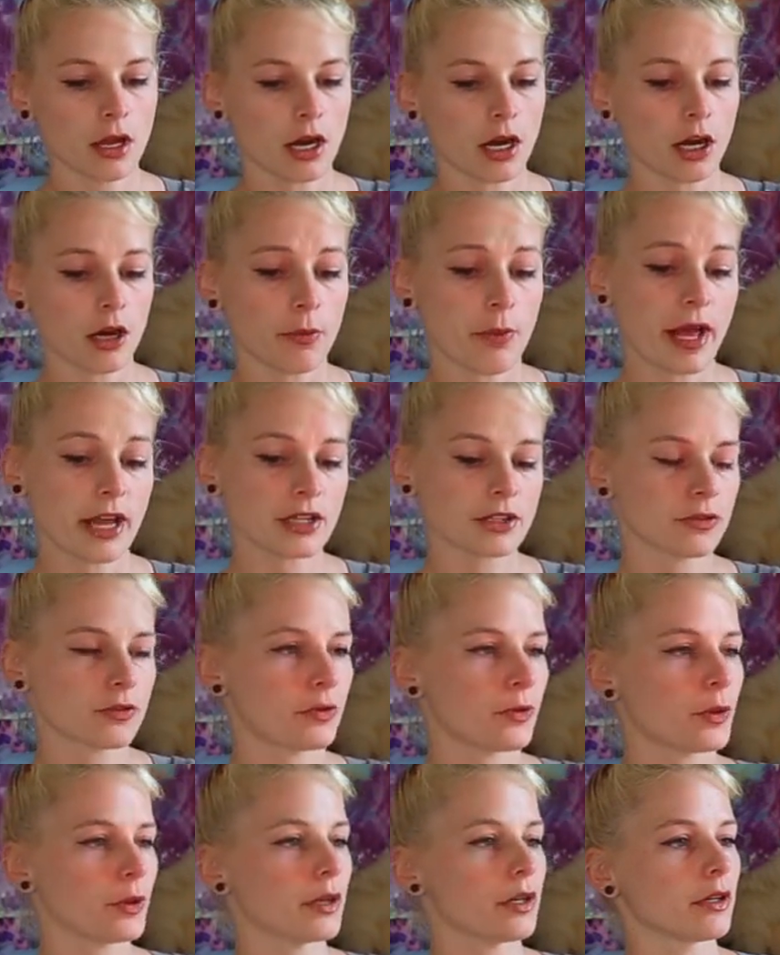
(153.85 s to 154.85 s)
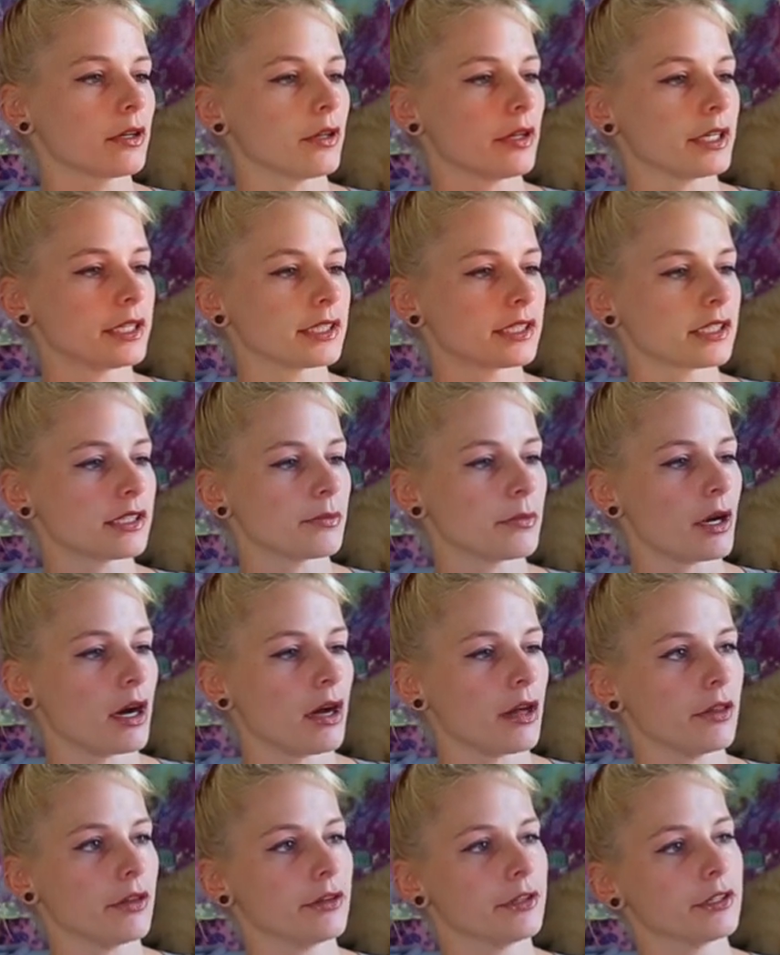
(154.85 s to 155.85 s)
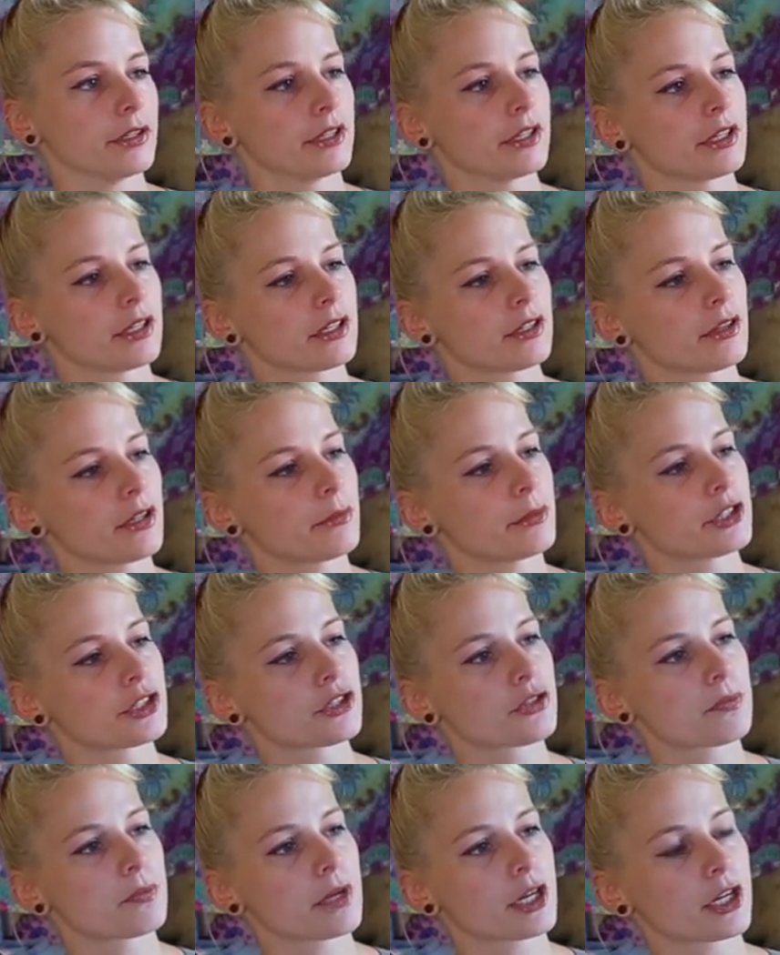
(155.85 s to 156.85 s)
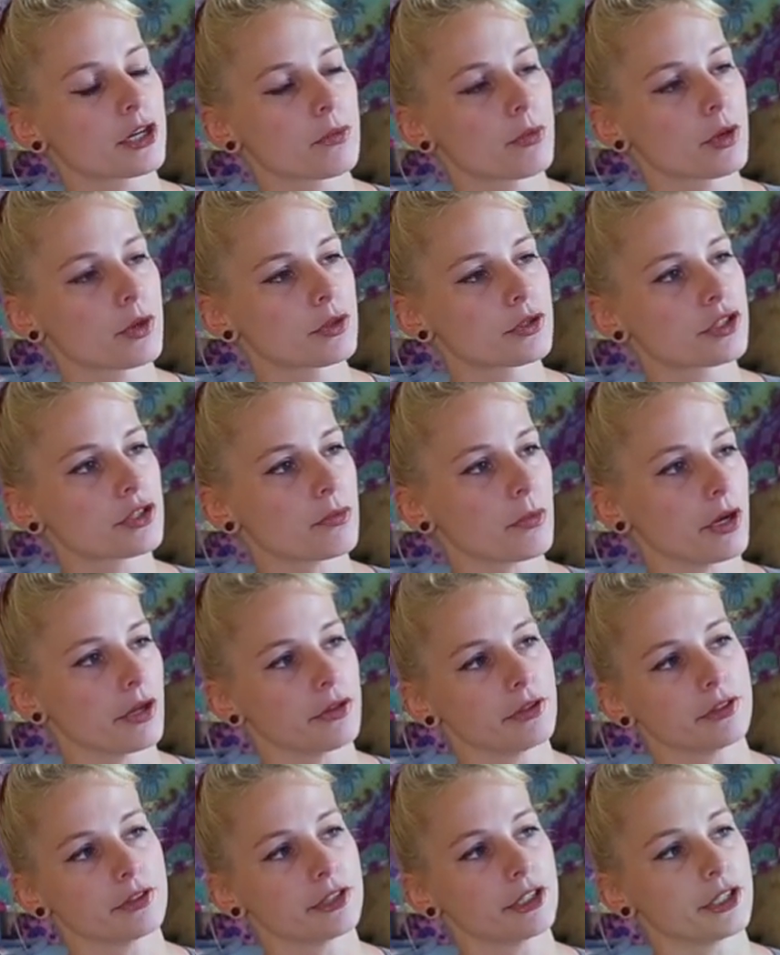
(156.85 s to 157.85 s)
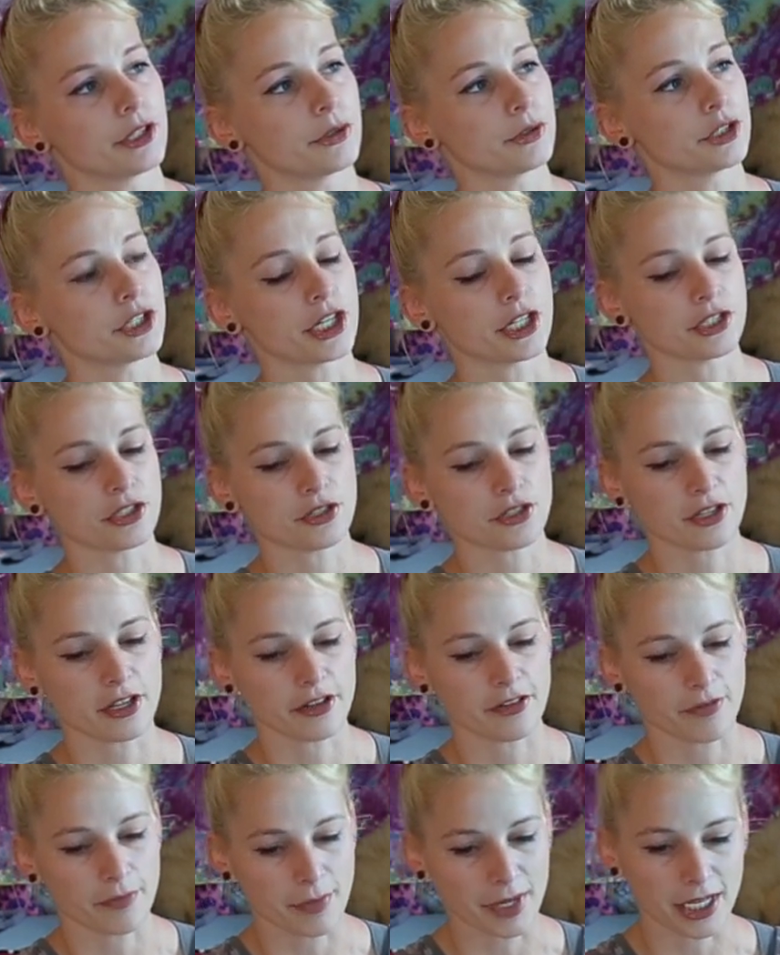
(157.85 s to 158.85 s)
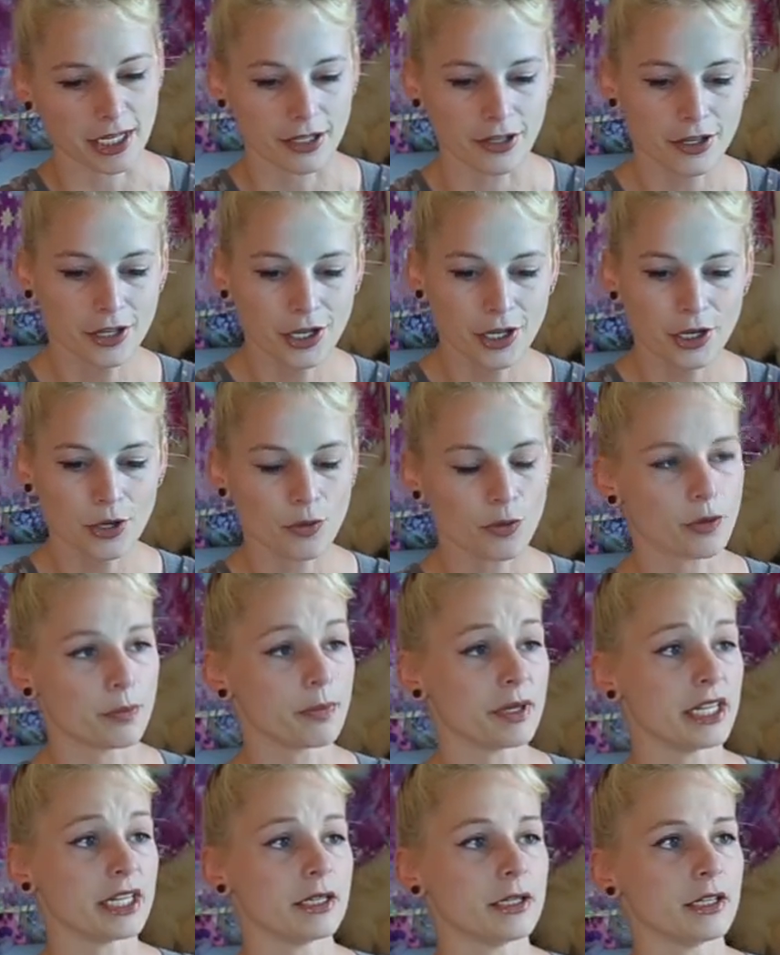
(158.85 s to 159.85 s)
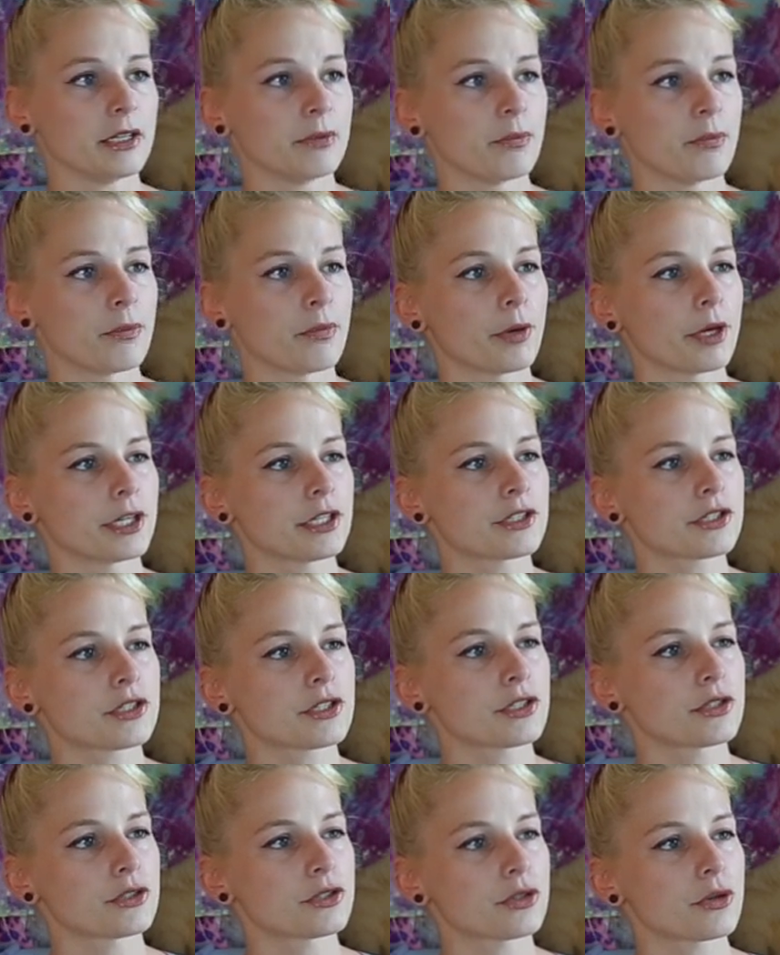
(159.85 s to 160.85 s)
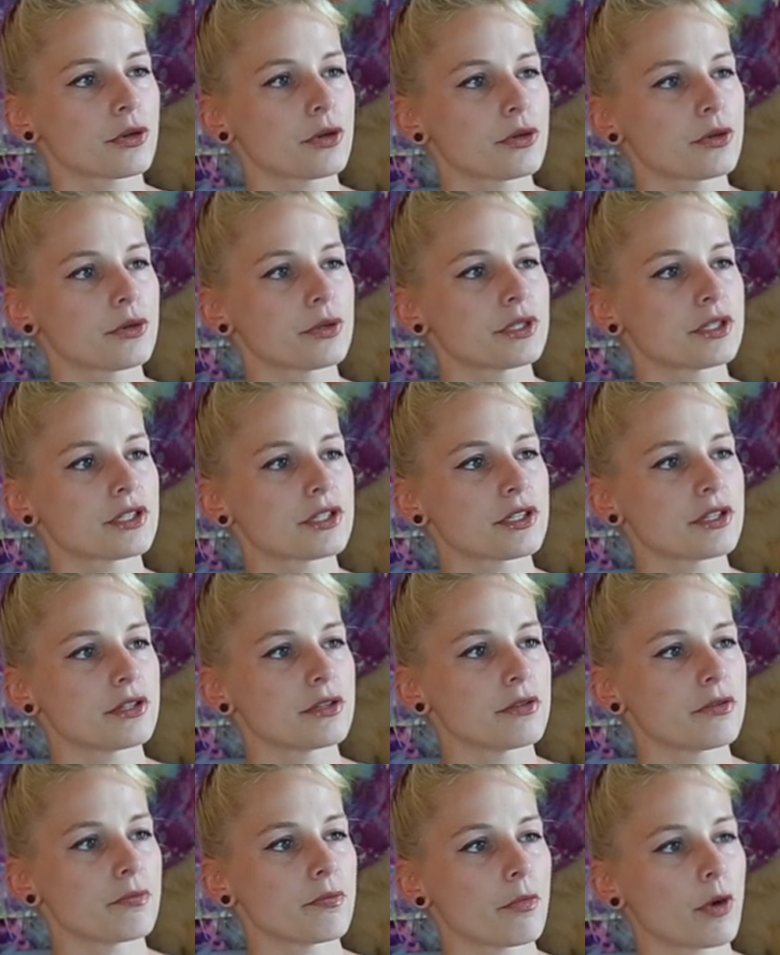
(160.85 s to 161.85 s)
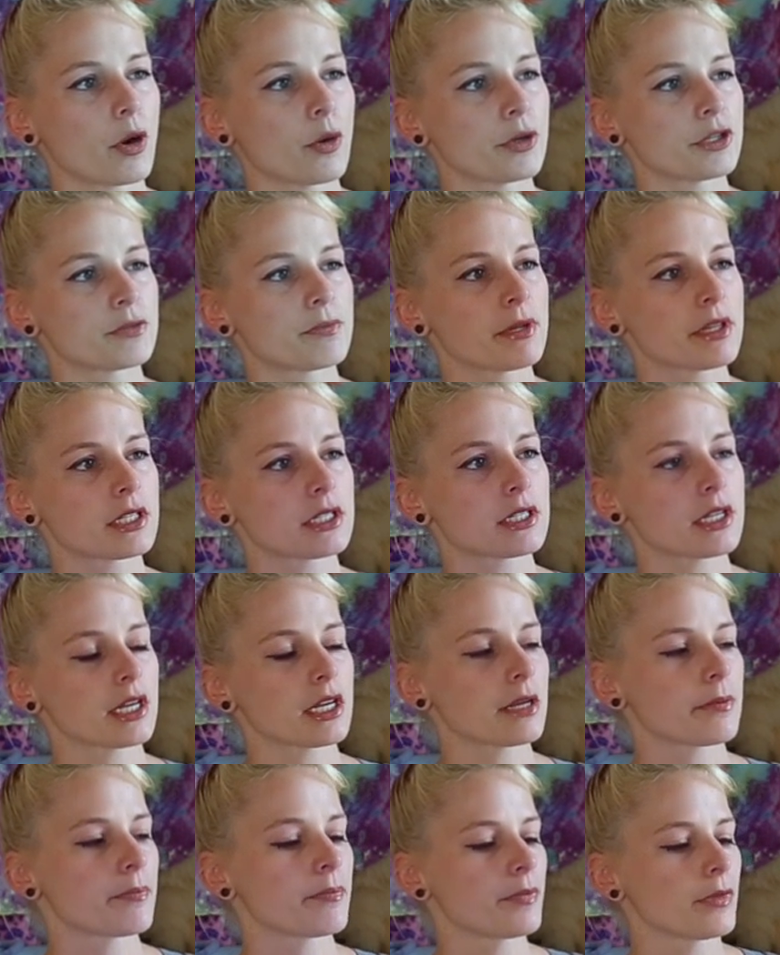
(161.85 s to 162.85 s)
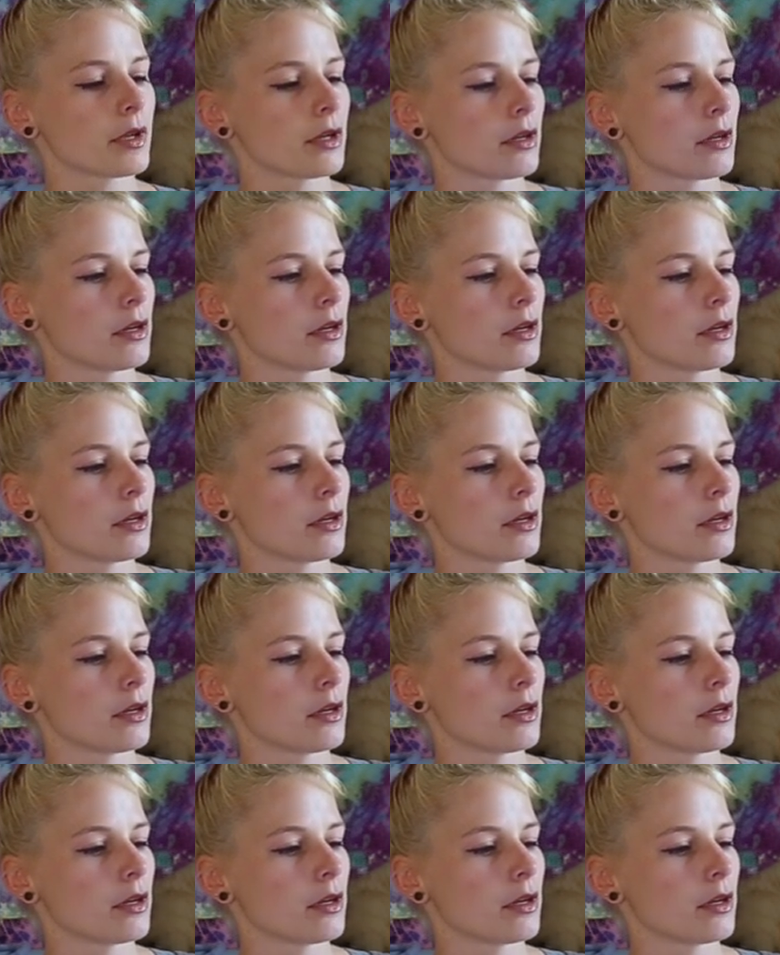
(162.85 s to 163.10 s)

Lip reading: As for like some other, let me just pick a mode, some other, changes they've made would be brightness control has always been the same.